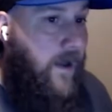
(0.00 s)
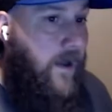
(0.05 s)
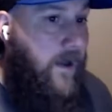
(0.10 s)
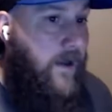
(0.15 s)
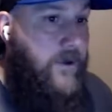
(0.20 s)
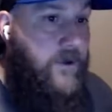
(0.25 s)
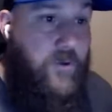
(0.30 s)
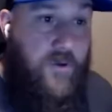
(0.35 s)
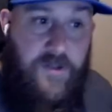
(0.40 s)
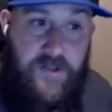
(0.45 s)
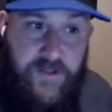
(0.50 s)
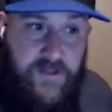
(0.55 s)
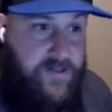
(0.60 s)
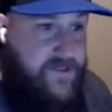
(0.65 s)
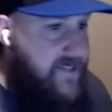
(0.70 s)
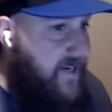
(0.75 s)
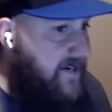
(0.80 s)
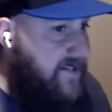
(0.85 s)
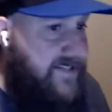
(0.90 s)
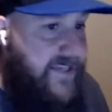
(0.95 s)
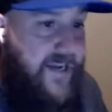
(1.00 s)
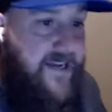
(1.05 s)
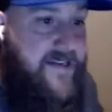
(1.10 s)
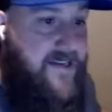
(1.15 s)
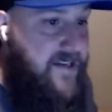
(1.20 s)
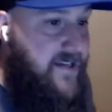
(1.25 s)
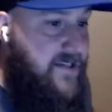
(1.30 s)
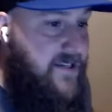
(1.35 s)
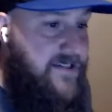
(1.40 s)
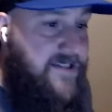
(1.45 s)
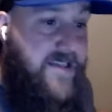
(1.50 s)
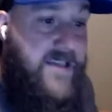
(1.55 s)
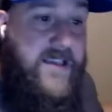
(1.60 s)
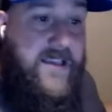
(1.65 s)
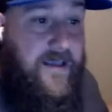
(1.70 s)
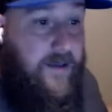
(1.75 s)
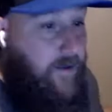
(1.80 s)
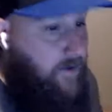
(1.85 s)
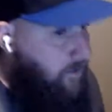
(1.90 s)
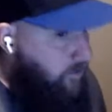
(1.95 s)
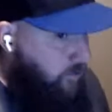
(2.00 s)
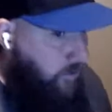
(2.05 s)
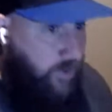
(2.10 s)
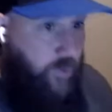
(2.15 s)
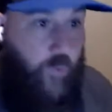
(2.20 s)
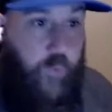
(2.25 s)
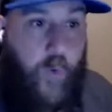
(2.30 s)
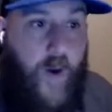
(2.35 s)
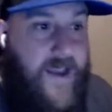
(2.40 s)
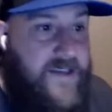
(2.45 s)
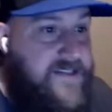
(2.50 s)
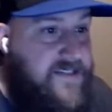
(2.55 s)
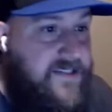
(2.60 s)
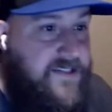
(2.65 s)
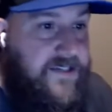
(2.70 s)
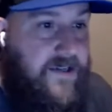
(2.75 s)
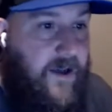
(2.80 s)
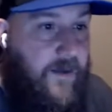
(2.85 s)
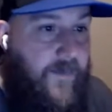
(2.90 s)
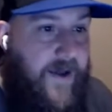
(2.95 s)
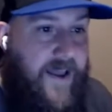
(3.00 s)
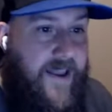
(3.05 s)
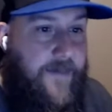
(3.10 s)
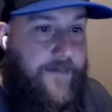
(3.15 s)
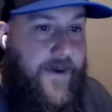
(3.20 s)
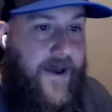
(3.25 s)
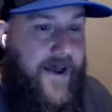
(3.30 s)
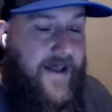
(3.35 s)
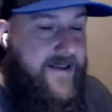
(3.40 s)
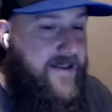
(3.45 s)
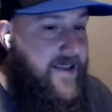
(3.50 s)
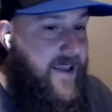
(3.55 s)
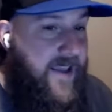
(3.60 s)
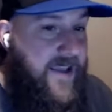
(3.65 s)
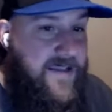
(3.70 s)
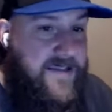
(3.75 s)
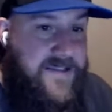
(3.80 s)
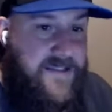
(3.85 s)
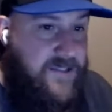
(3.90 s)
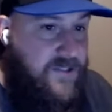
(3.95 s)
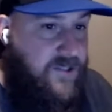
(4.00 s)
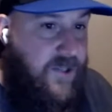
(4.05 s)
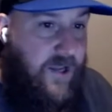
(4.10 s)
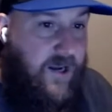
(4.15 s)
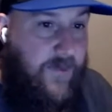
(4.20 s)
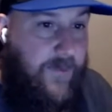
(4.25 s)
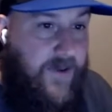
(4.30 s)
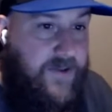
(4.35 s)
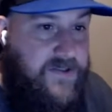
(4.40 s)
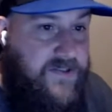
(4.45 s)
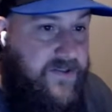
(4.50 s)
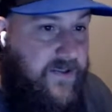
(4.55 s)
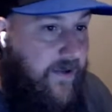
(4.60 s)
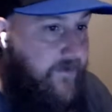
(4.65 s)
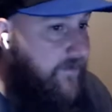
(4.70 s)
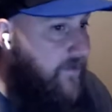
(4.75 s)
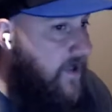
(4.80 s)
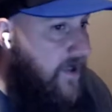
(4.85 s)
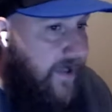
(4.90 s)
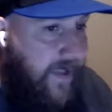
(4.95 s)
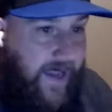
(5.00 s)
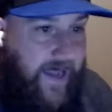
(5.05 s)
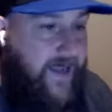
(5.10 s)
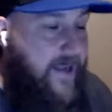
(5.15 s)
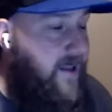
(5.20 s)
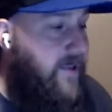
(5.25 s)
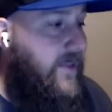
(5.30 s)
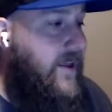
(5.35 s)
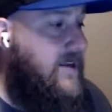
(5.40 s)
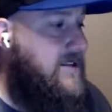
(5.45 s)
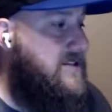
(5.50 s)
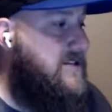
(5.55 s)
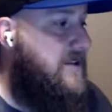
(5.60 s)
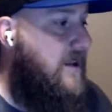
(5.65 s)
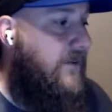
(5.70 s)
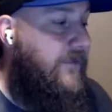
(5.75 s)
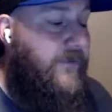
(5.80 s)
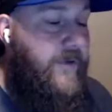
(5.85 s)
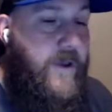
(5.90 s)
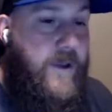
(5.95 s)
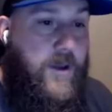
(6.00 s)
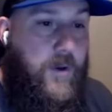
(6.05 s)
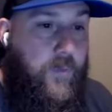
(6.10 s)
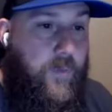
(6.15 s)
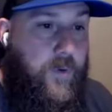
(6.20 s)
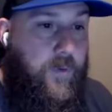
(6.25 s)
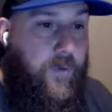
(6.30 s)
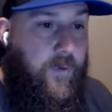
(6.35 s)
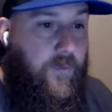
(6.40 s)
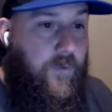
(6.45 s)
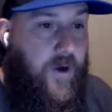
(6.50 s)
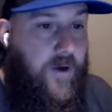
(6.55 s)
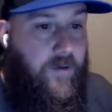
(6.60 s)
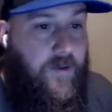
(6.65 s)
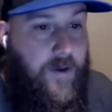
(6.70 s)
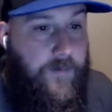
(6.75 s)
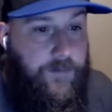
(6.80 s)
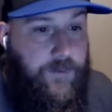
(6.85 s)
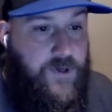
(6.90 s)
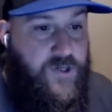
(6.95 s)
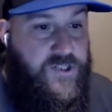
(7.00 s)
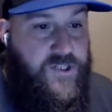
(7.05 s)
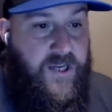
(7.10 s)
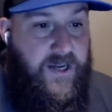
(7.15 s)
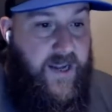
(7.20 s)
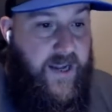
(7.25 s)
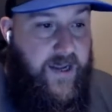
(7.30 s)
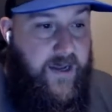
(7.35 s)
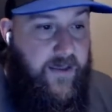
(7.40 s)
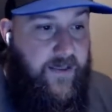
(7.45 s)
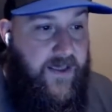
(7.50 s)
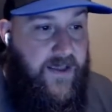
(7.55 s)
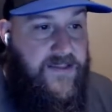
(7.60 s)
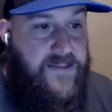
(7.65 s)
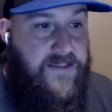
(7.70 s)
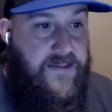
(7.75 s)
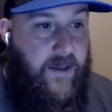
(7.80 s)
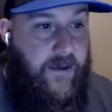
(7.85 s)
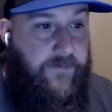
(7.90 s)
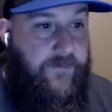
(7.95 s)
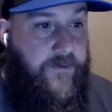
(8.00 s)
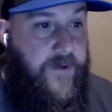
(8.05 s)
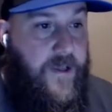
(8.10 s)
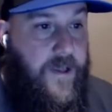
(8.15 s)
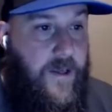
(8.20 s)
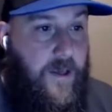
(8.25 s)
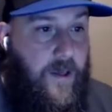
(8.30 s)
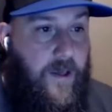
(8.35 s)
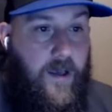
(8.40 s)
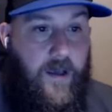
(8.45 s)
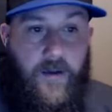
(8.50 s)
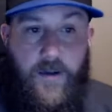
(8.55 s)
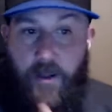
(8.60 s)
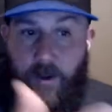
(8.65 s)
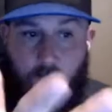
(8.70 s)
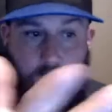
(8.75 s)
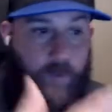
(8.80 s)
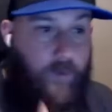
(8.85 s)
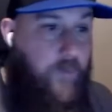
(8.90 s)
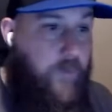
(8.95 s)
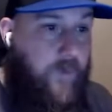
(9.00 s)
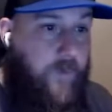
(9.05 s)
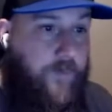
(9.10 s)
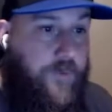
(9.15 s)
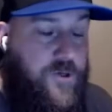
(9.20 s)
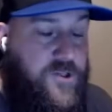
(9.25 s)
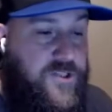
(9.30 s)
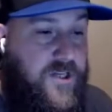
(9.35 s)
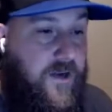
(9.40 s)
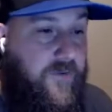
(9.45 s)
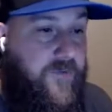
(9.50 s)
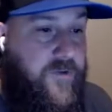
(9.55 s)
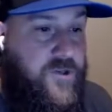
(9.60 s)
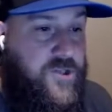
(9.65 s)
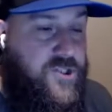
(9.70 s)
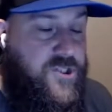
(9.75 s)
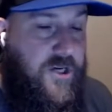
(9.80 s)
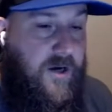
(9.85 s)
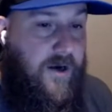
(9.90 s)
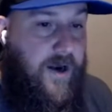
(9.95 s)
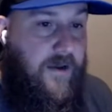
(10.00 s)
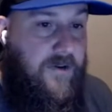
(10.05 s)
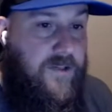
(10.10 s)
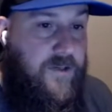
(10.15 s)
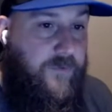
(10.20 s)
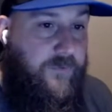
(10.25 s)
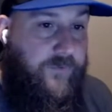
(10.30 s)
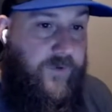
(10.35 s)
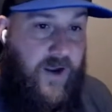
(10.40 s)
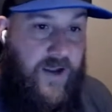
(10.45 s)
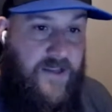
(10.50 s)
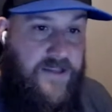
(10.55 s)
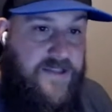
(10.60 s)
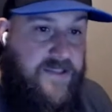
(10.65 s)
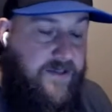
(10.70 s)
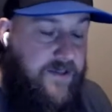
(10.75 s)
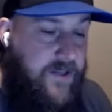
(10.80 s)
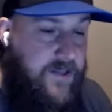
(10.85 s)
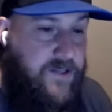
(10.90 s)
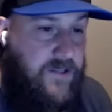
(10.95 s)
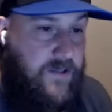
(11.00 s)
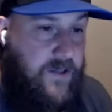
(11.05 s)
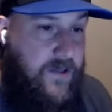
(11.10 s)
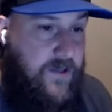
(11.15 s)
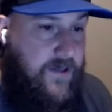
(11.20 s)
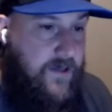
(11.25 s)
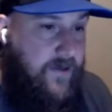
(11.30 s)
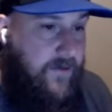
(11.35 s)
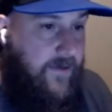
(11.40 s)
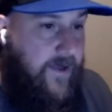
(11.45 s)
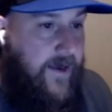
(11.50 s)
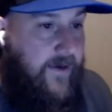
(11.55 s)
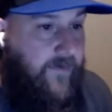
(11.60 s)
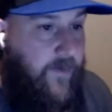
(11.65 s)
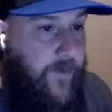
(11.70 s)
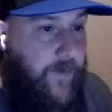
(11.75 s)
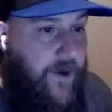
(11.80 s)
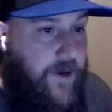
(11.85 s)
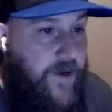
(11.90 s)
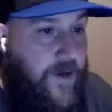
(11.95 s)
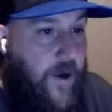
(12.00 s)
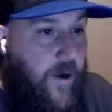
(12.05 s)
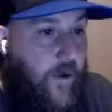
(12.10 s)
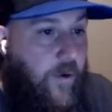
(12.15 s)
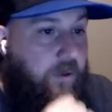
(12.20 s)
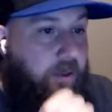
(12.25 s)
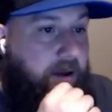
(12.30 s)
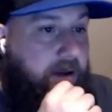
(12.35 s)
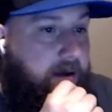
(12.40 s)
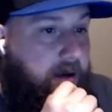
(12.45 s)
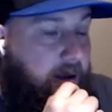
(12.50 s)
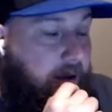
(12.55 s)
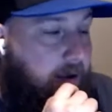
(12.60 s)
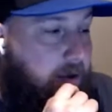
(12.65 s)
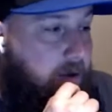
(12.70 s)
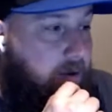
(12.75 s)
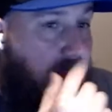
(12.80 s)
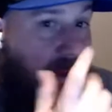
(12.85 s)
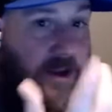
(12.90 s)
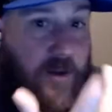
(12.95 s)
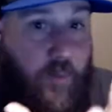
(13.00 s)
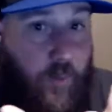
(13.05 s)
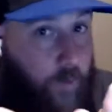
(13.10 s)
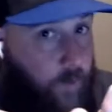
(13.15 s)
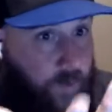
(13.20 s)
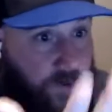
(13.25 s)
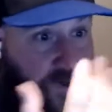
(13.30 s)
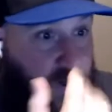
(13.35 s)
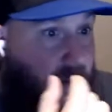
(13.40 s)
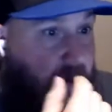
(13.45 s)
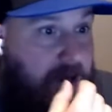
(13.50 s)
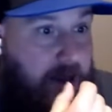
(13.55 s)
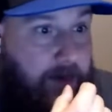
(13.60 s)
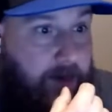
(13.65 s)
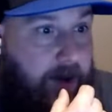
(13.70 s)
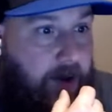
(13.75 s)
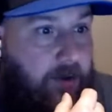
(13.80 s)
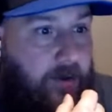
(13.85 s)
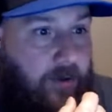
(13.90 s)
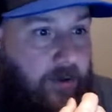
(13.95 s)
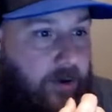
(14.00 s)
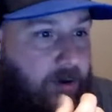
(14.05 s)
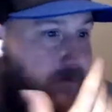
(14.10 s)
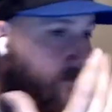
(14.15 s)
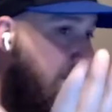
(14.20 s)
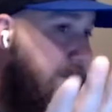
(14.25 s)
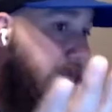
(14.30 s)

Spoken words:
You could send us ideas, requests to come on the podcast and talk about stuff, any of that stuff. We would greatly appreciate any of that stuff. We would appreciate if you'd share it out to your friends and let everybody know that you like what we're talking about, or maybe